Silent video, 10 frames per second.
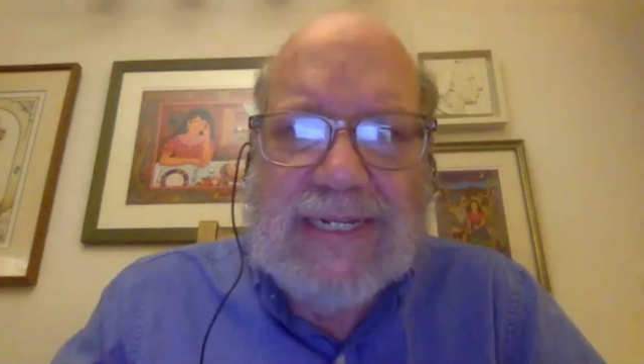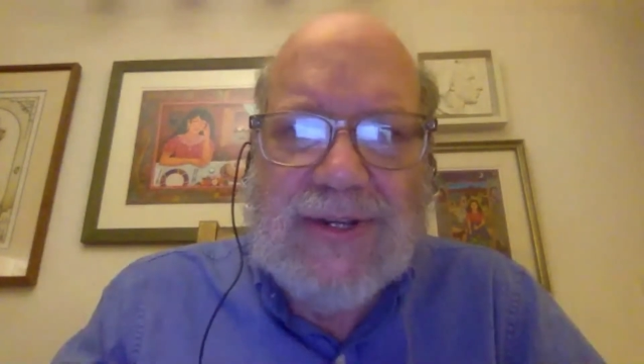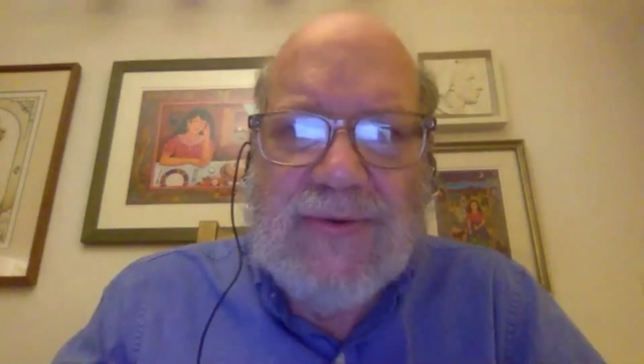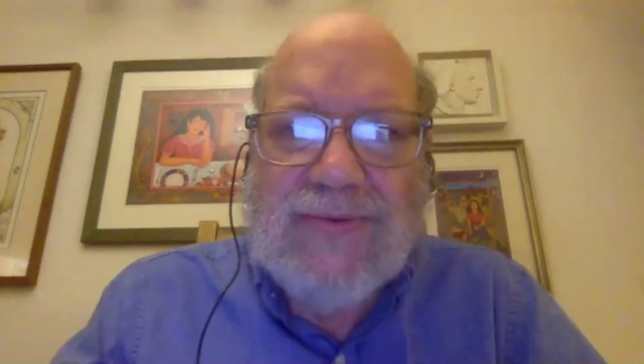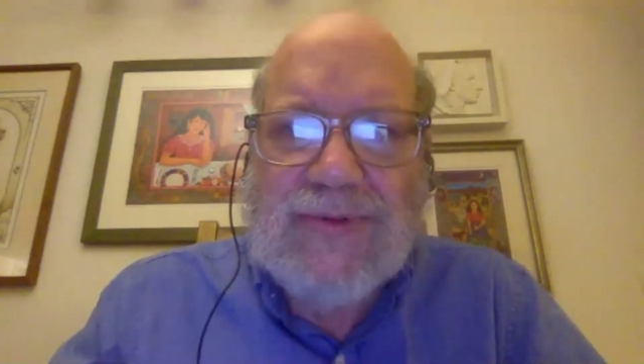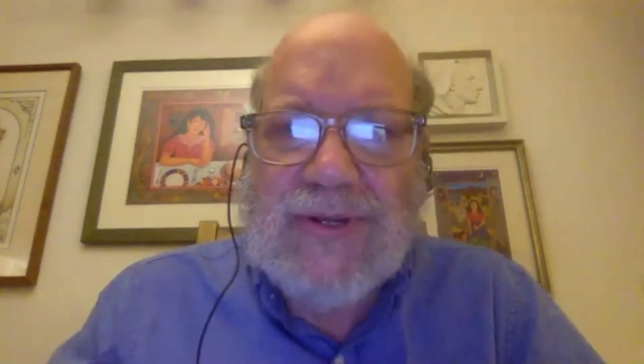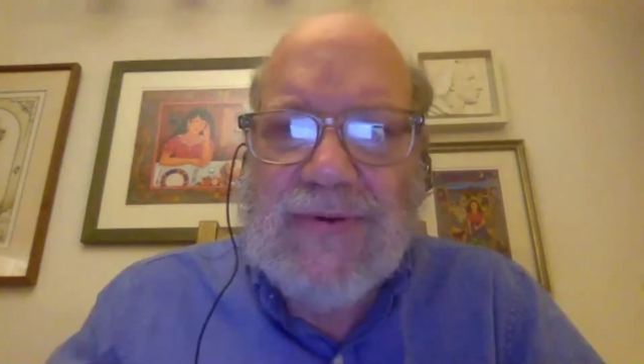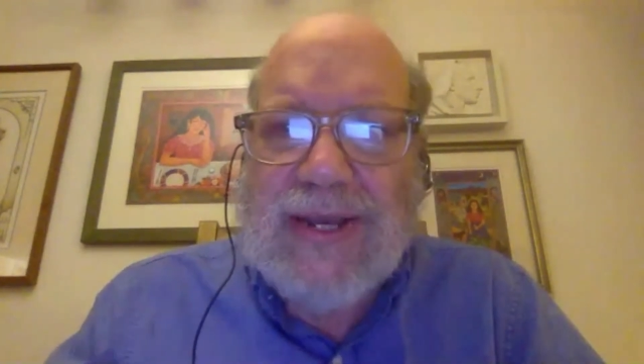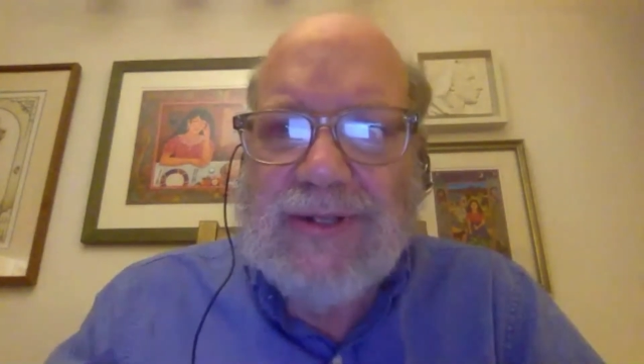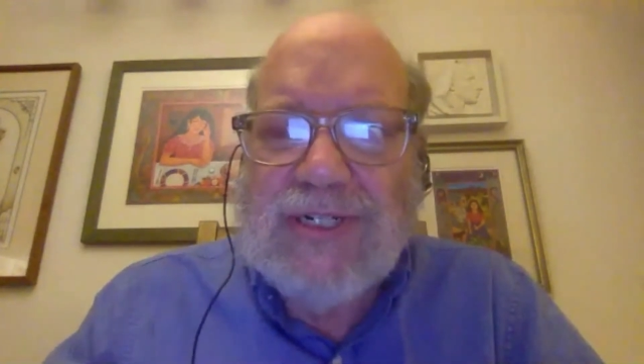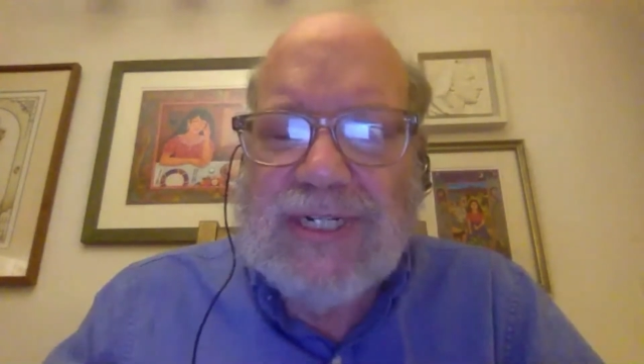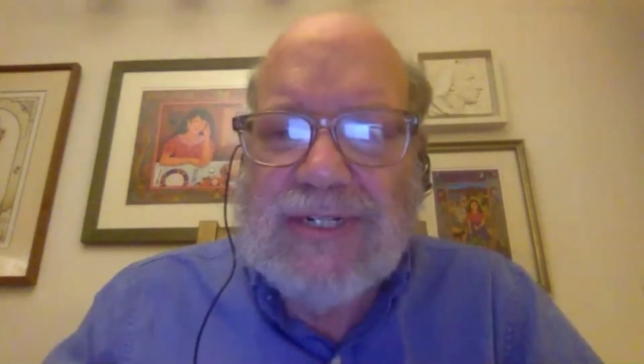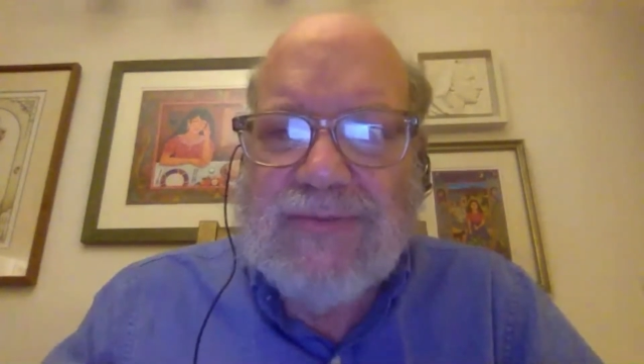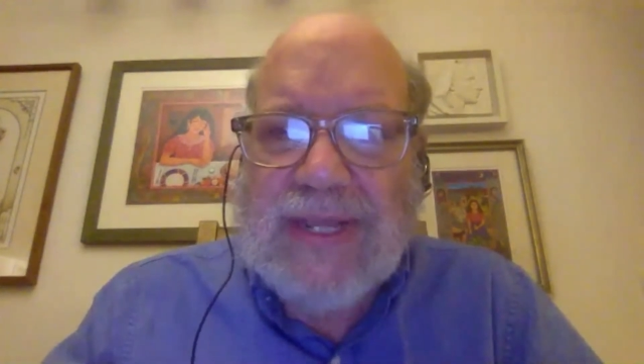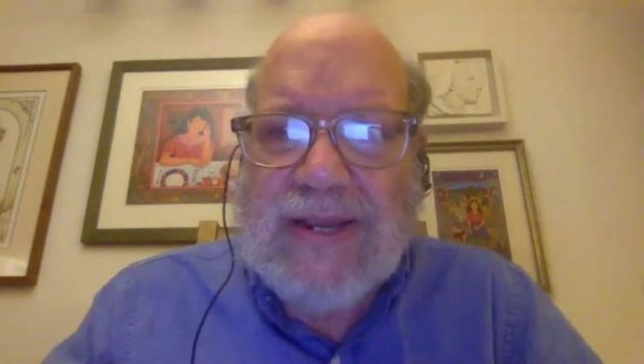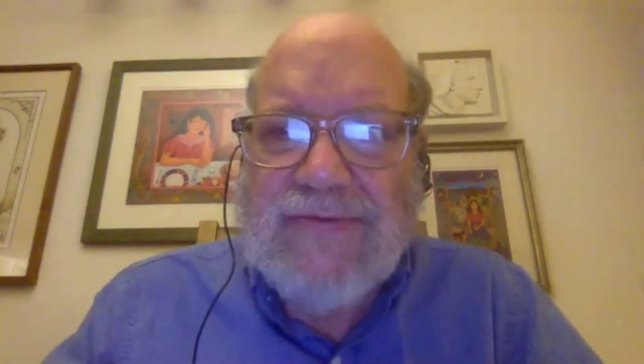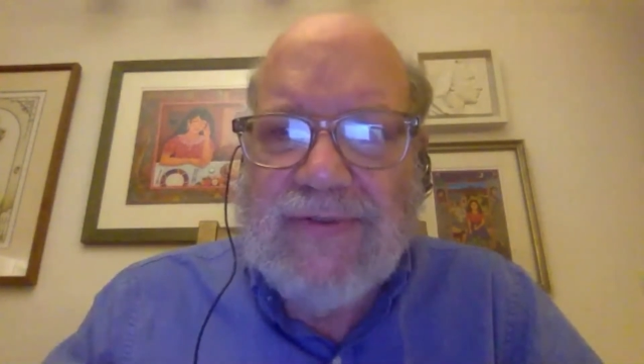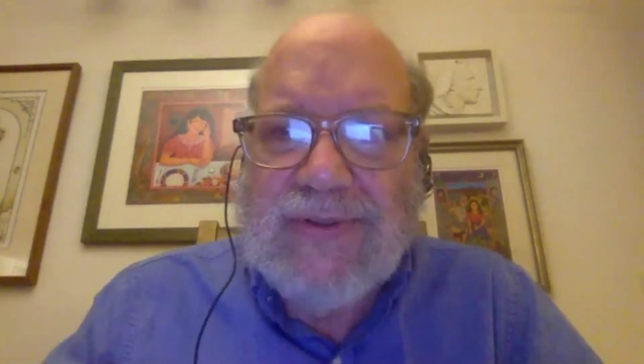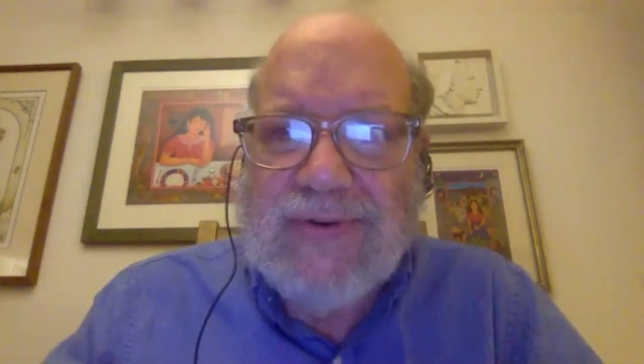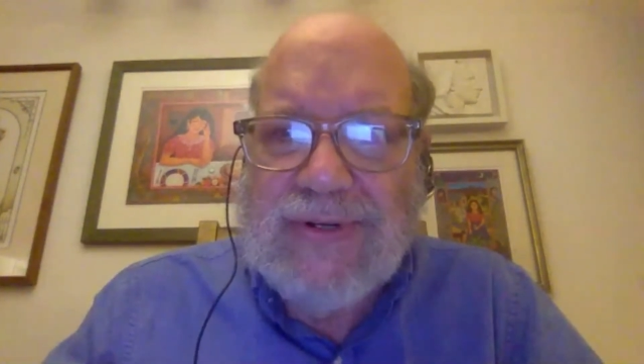So I'll just, without
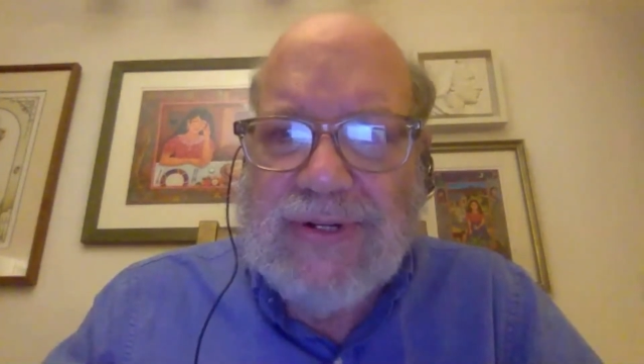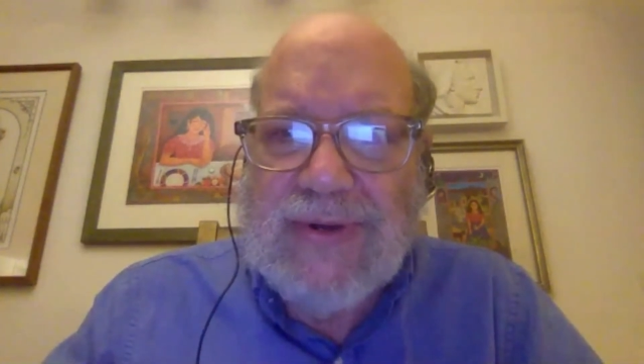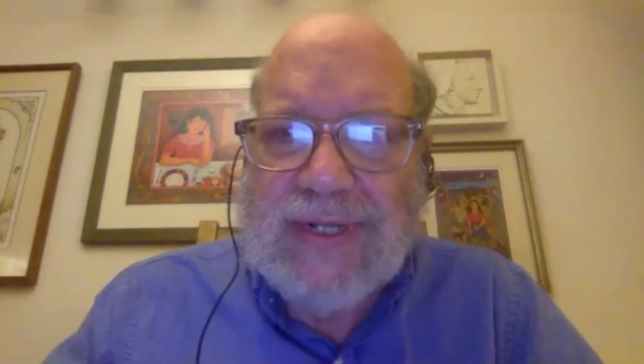further ado,